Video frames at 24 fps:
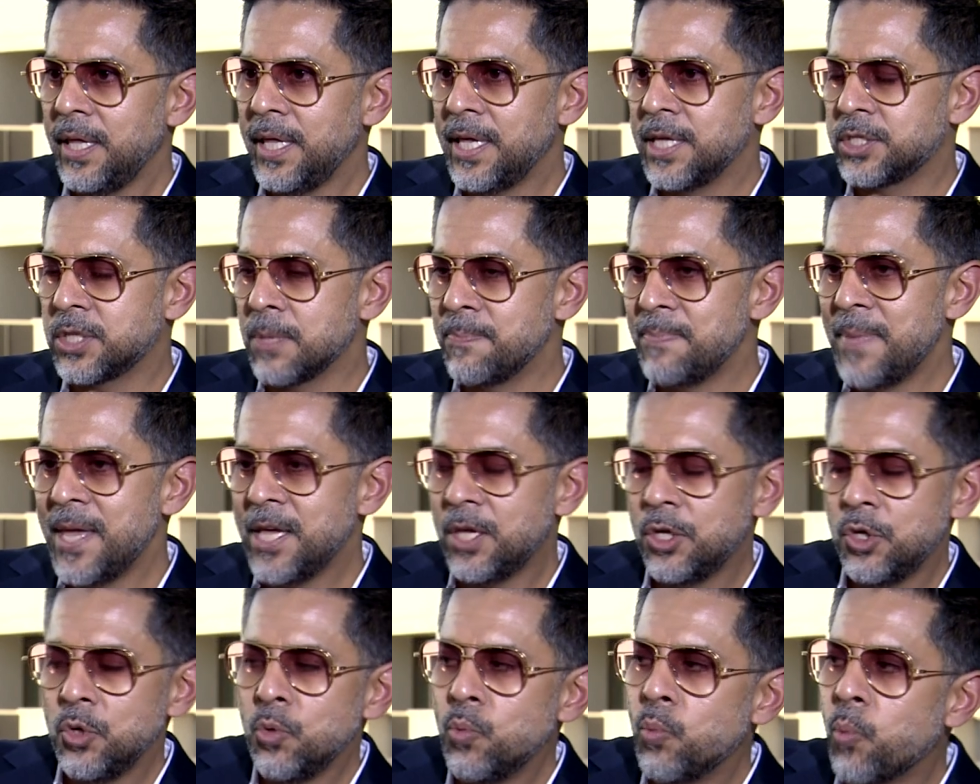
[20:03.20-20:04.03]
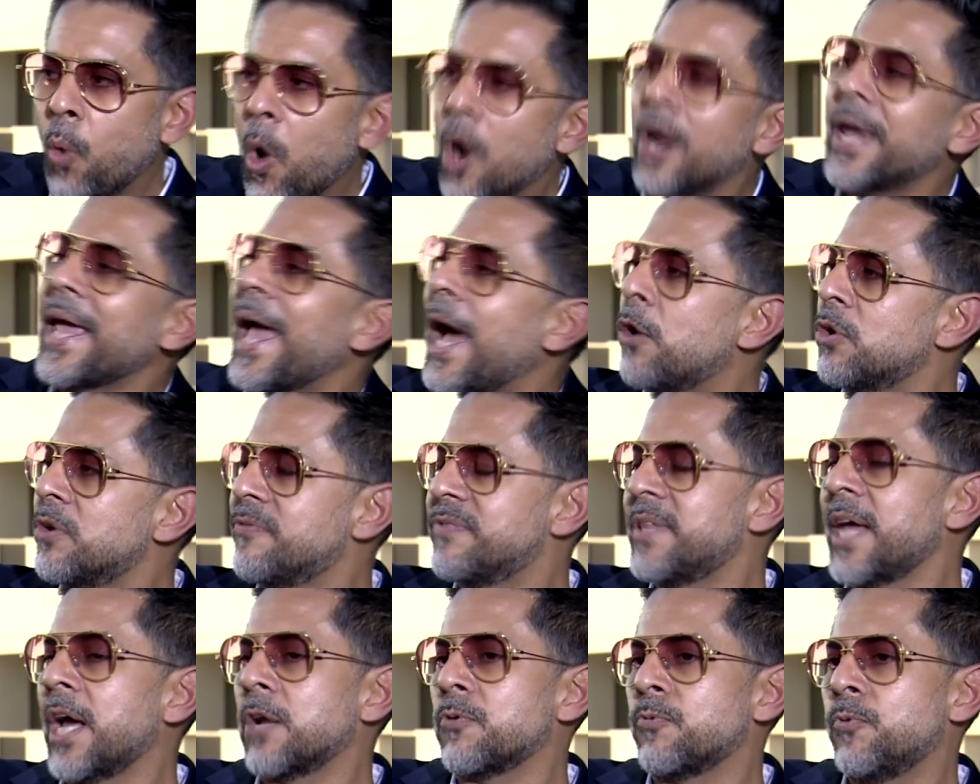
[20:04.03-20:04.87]
is to make you walk out
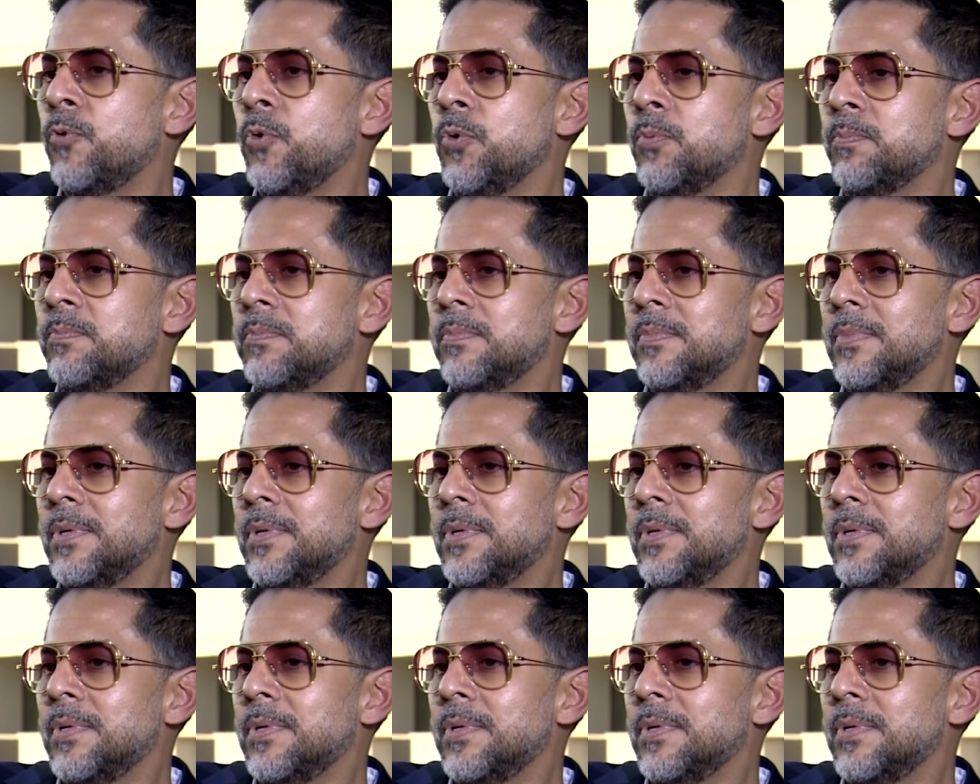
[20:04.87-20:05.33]
of that room